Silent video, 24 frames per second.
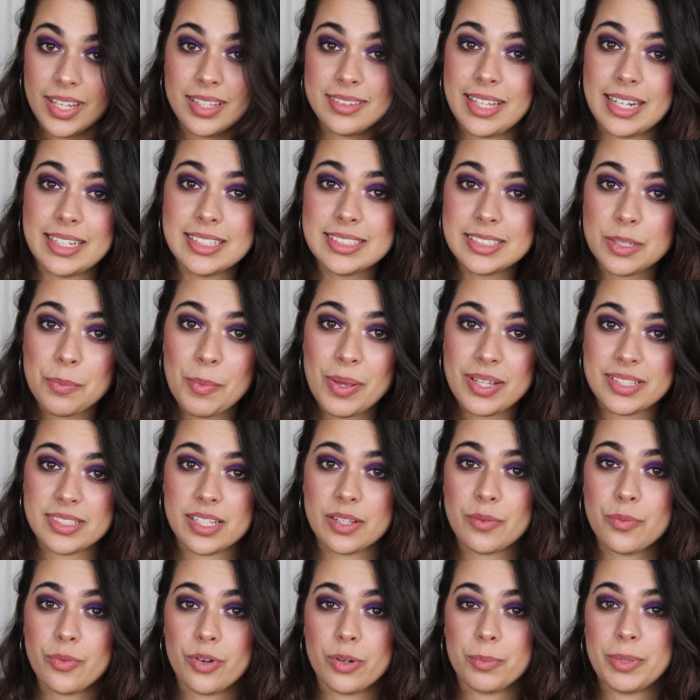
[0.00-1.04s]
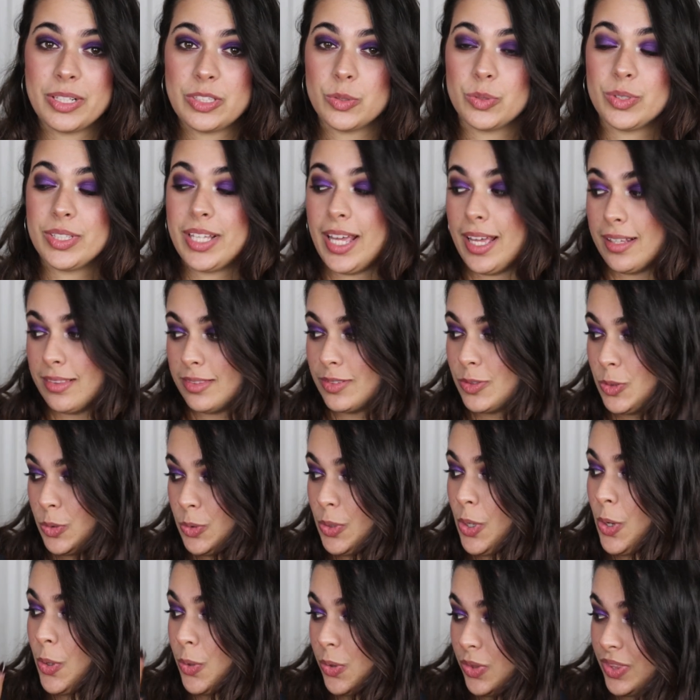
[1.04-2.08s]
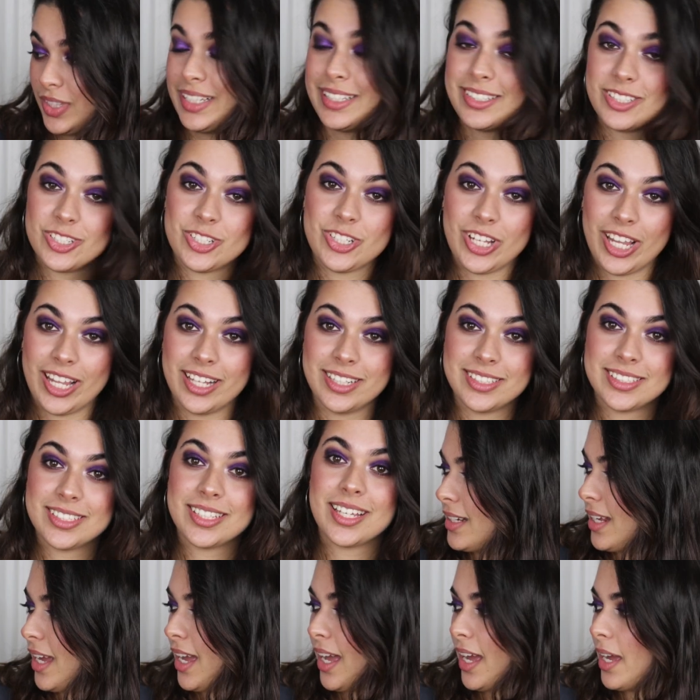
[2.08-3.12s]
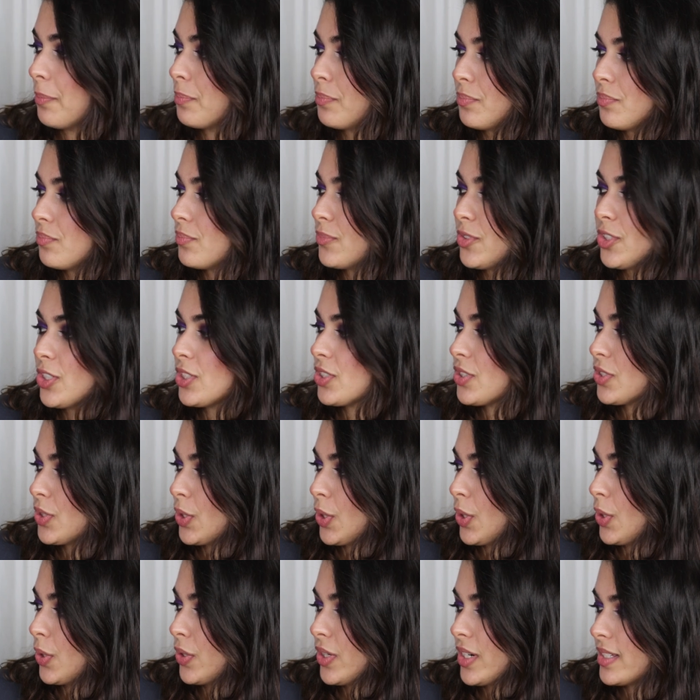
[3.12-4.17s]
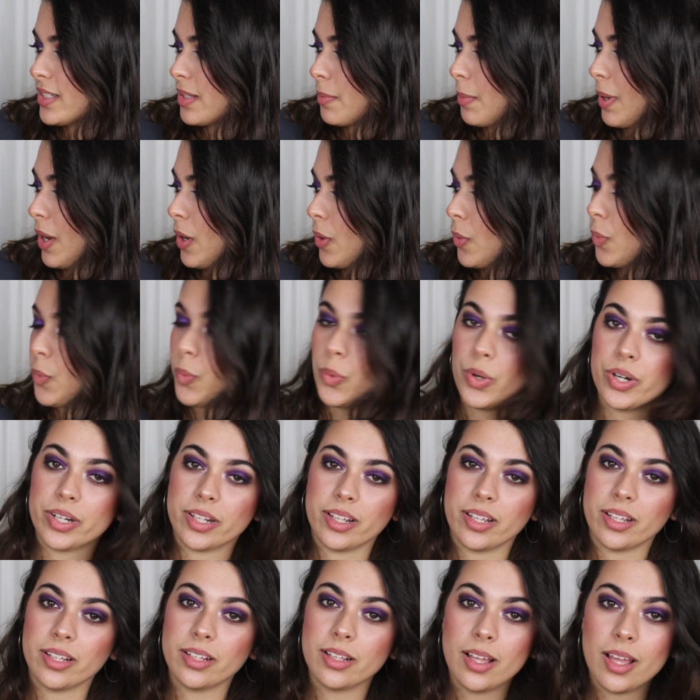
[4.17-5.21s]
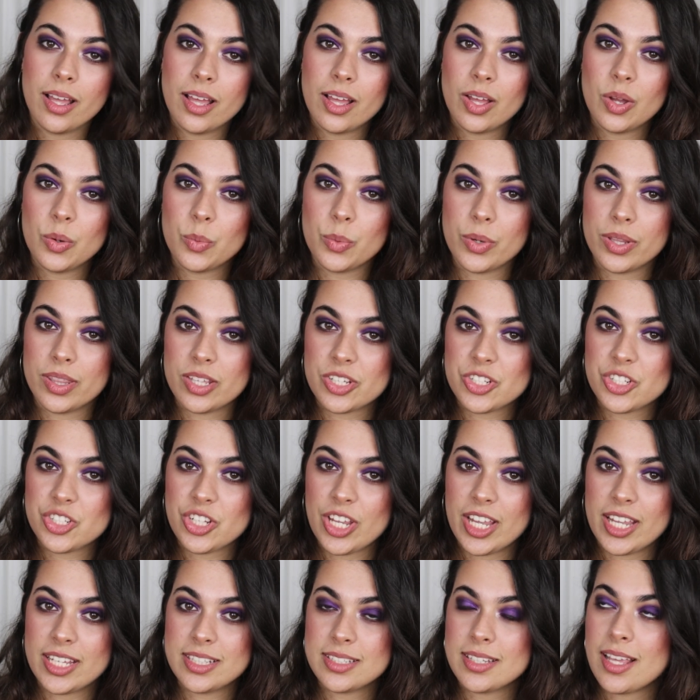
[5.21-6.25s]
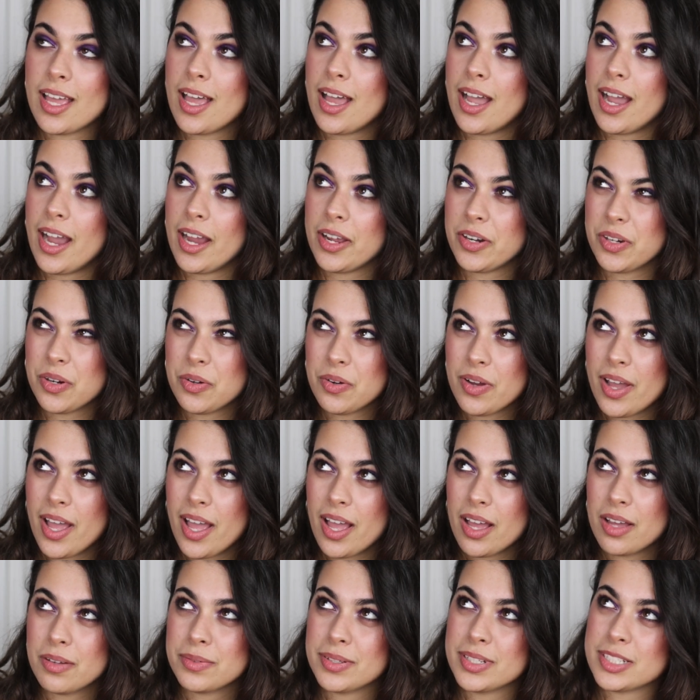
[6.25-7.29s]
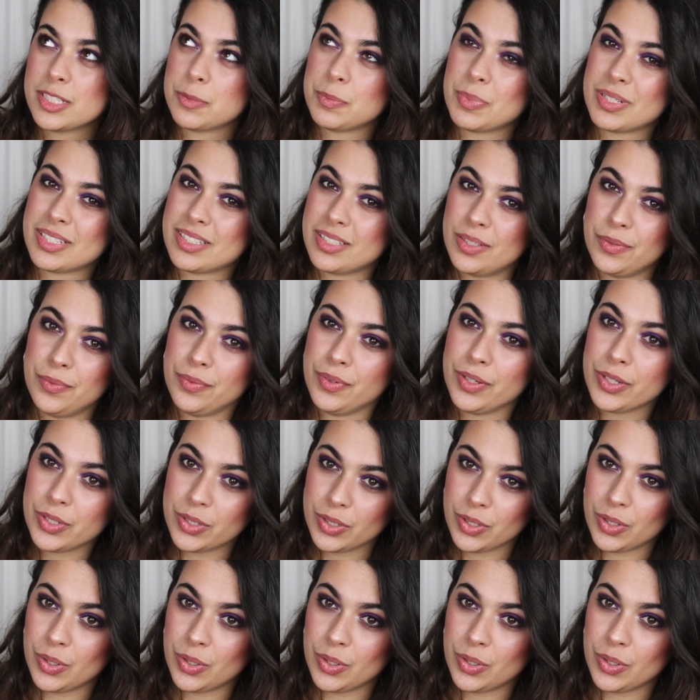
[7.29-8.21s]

that is amazing for me to get to know these shades. Yeah, I'm just curious about working with the shades. I don't have a specific